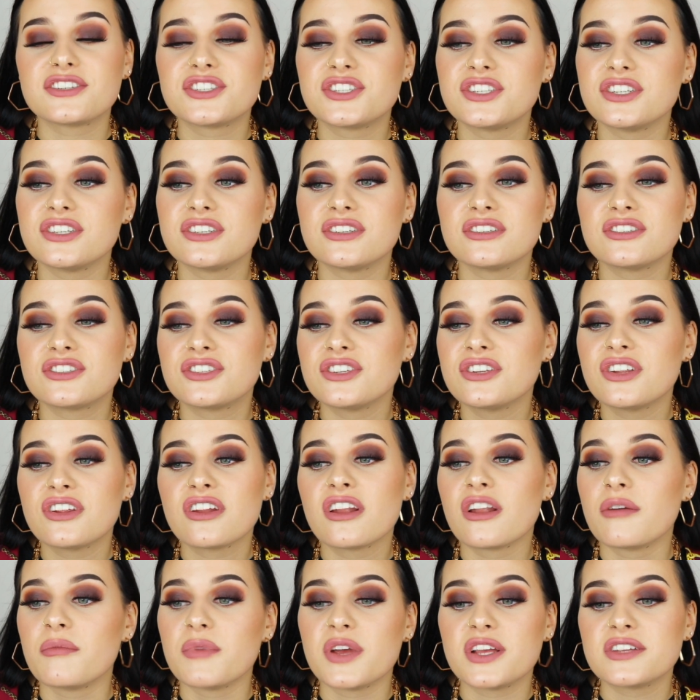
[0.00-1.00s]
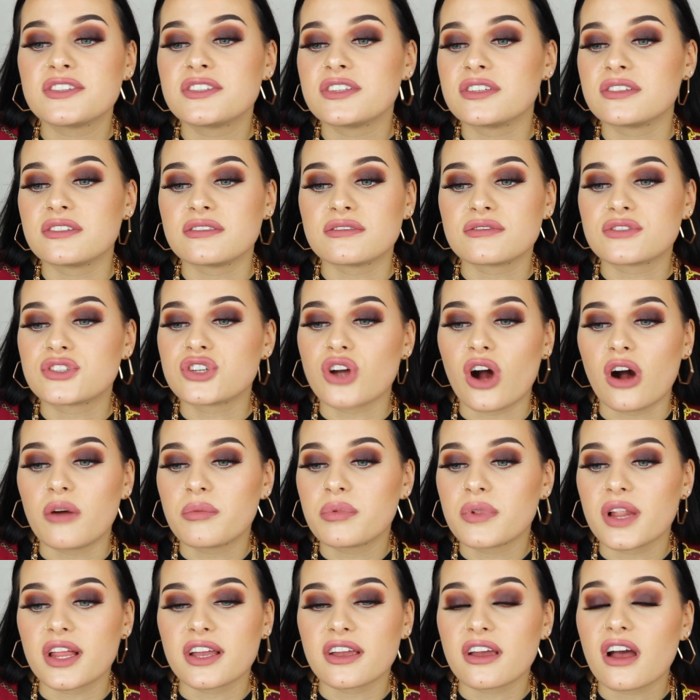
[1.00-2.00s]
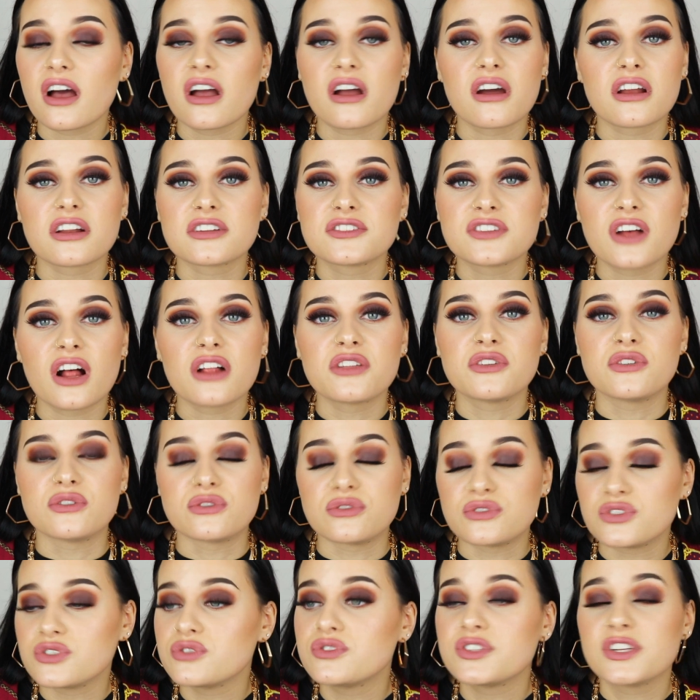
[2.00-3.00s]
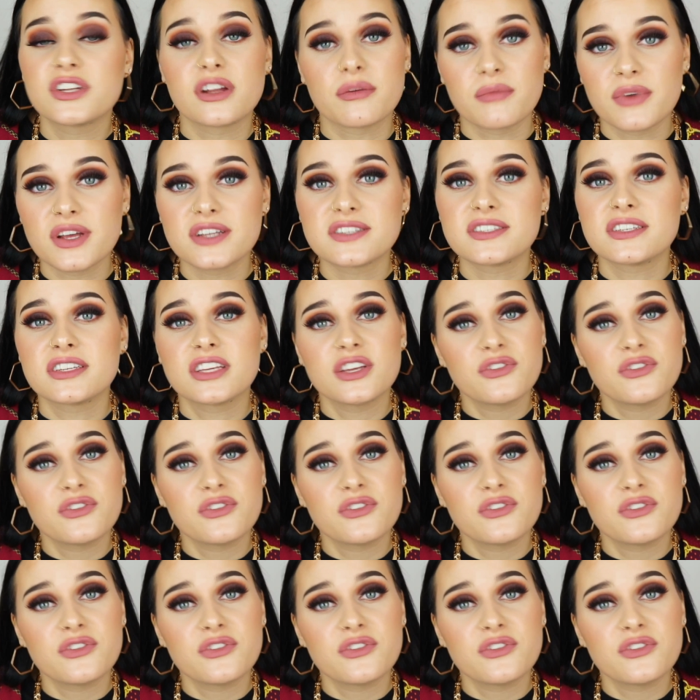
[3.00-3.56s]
She did an amazing job. Like, I gotta tell you, you did amazing.